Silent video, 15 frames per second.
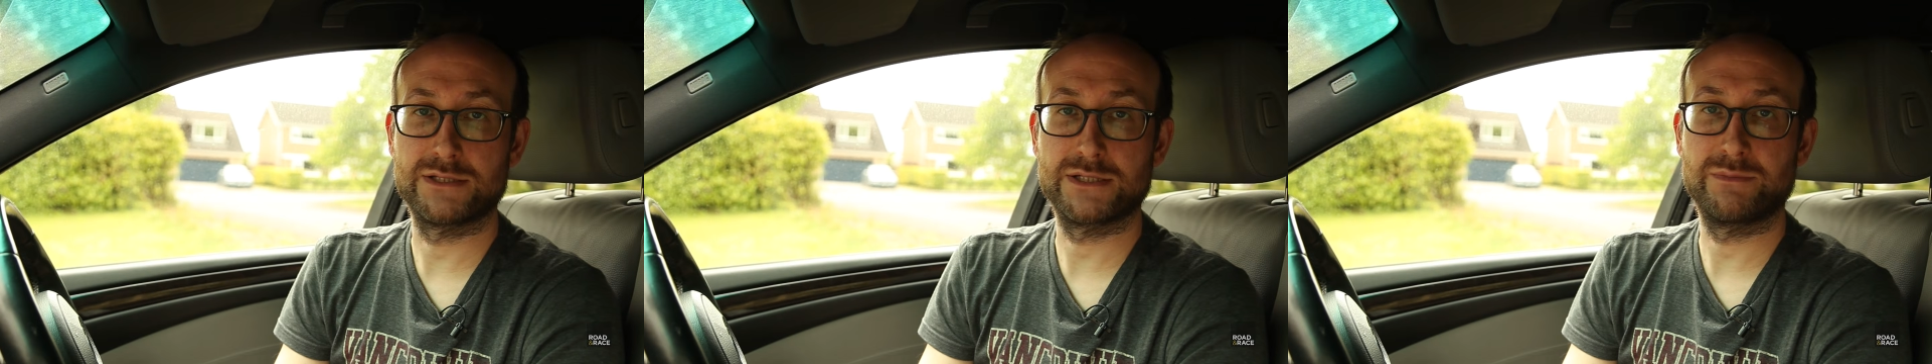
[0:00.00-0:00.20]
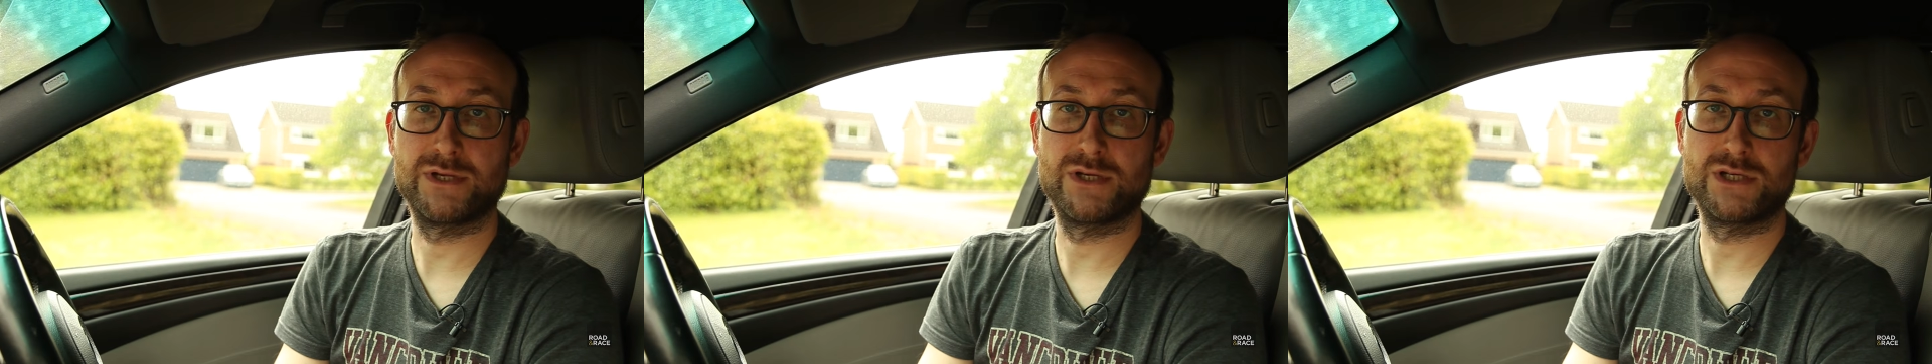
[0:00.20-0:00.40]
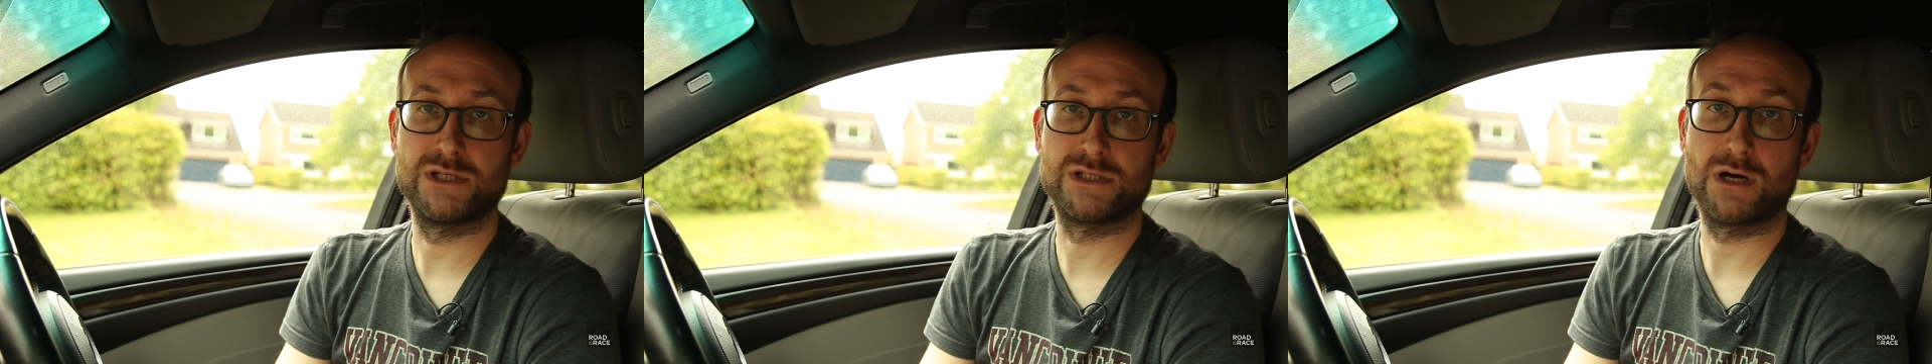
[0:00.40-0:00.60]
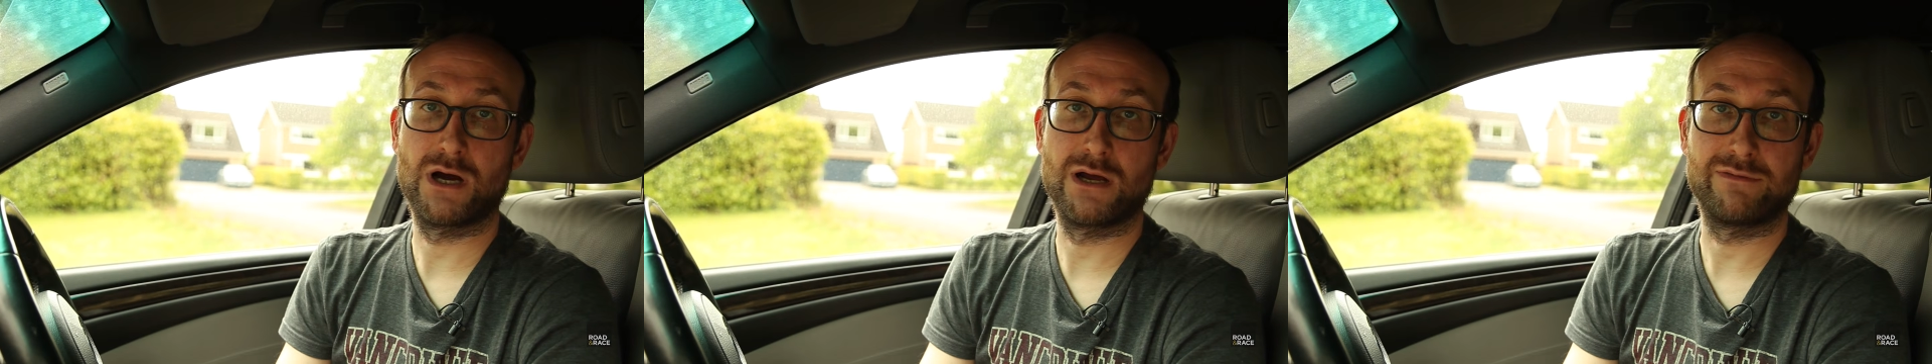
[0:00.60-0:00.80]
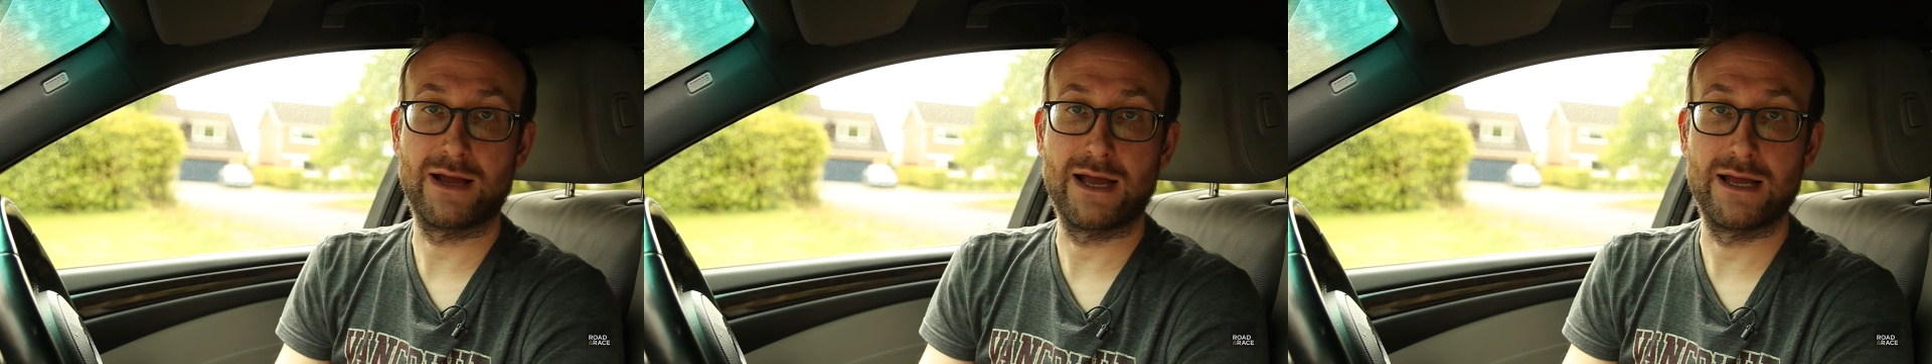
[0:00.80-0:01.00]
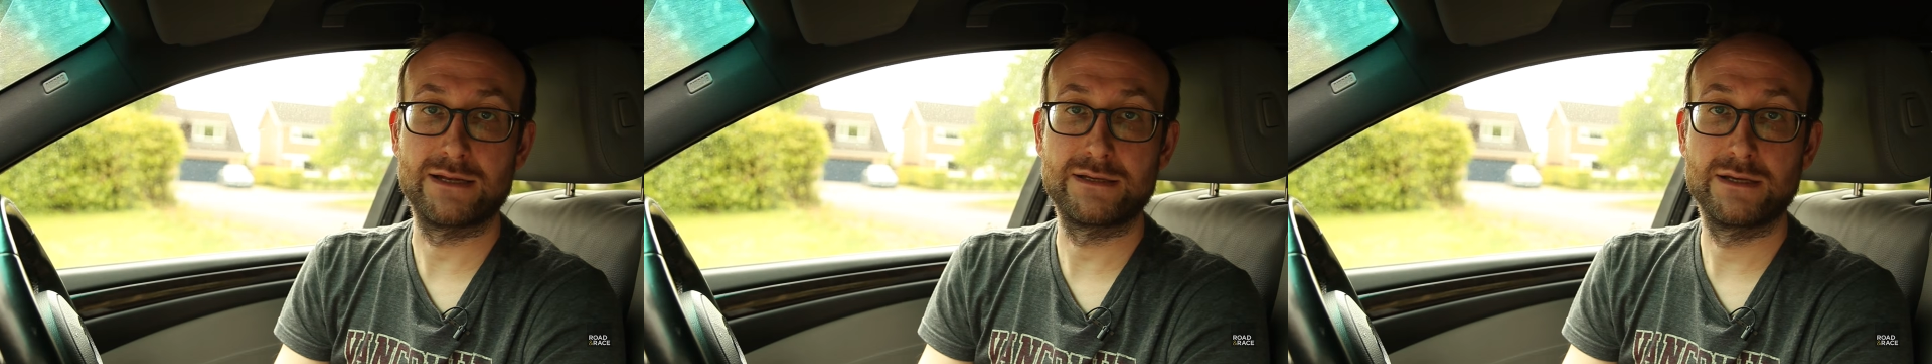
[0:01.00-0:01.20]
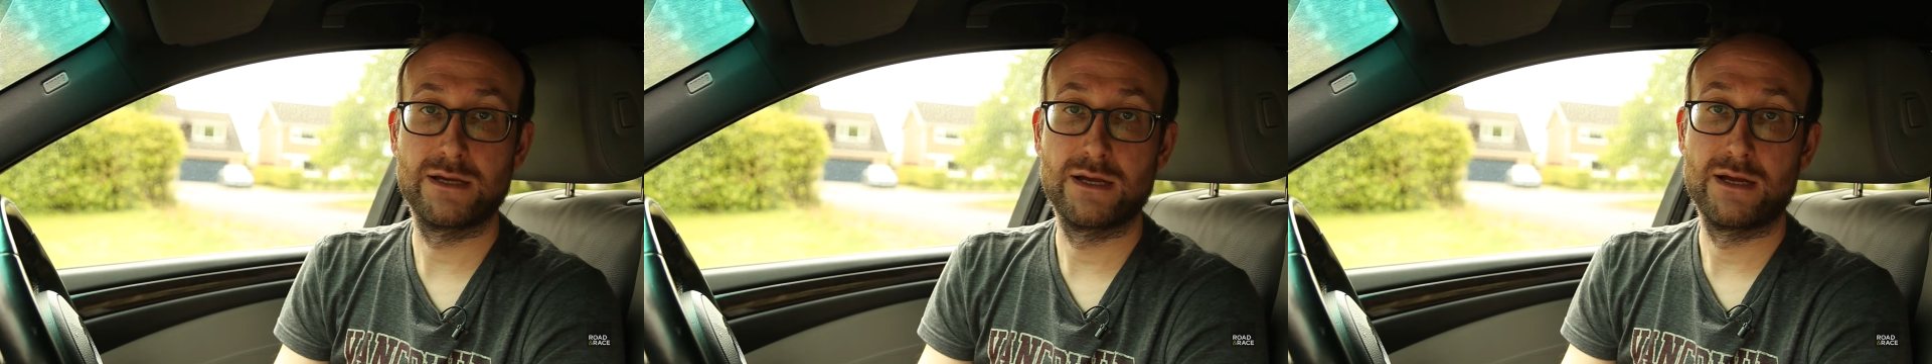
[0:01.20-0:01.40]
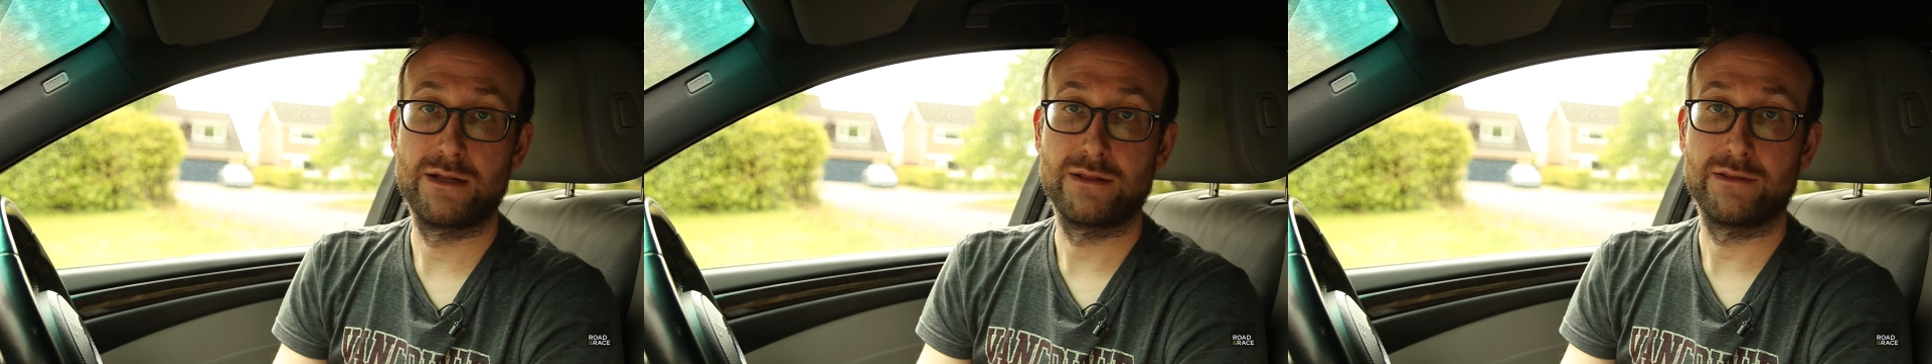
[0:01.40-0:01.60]
some of the issues I've had.
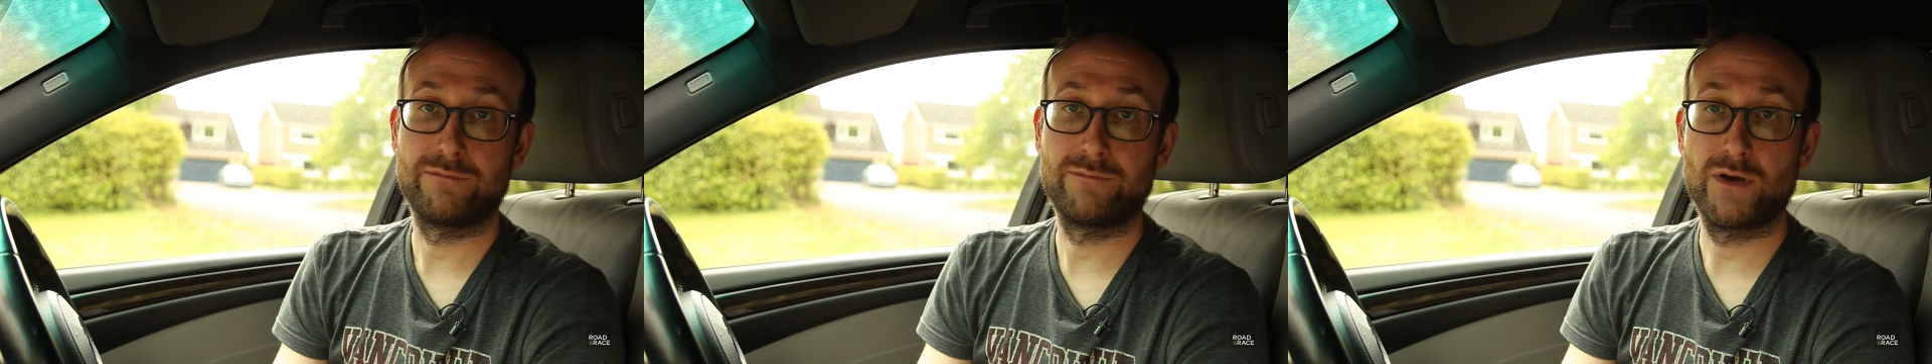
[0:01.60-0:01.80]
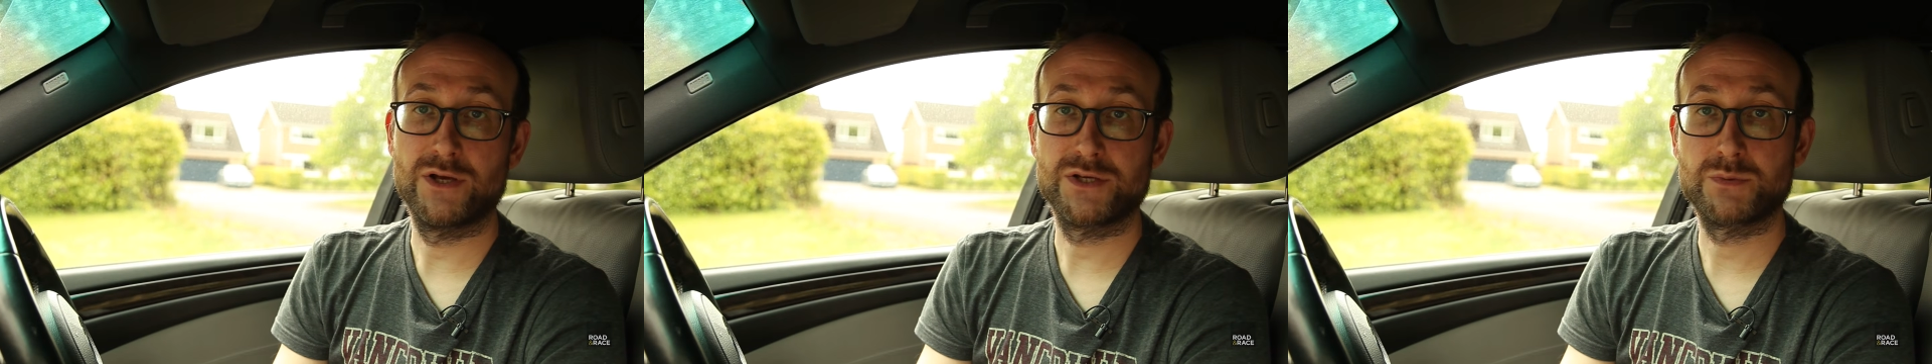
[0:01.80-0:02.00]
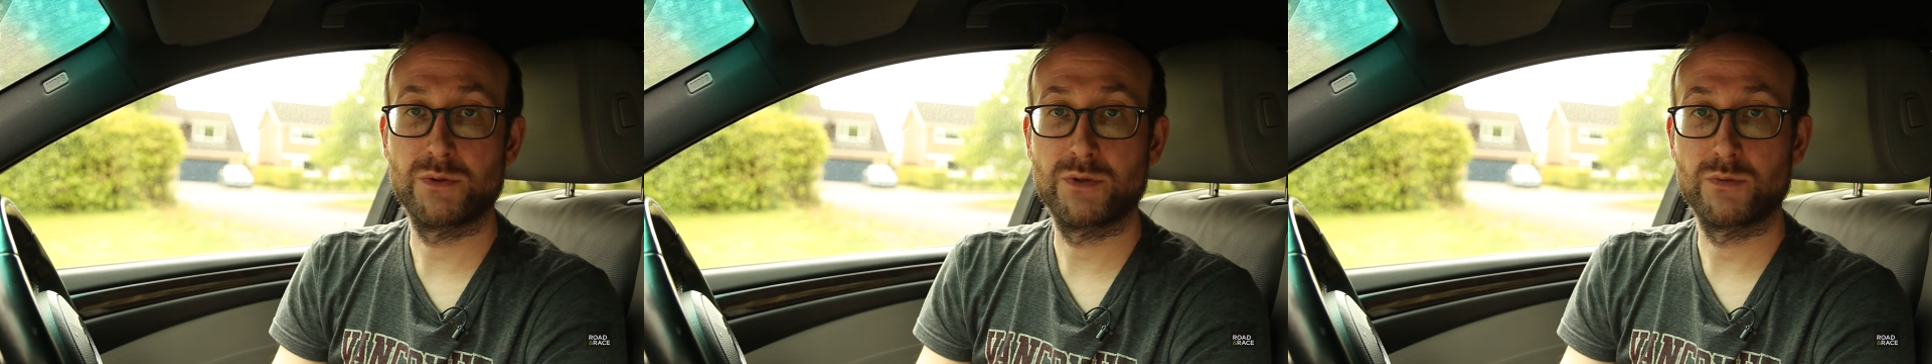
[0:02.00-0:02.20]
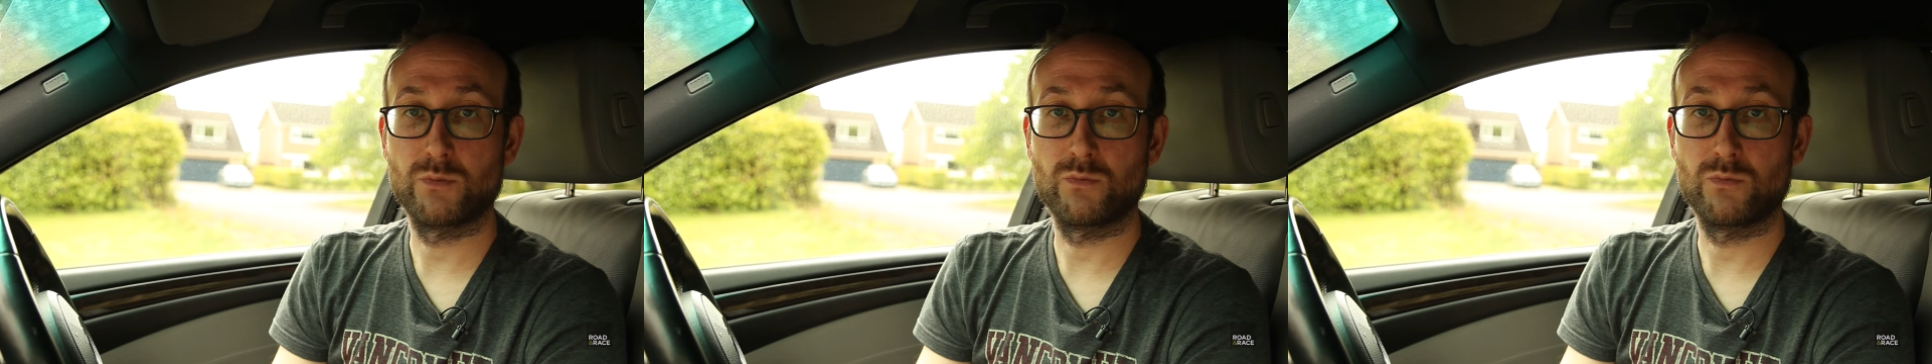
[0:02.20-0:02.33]
The first one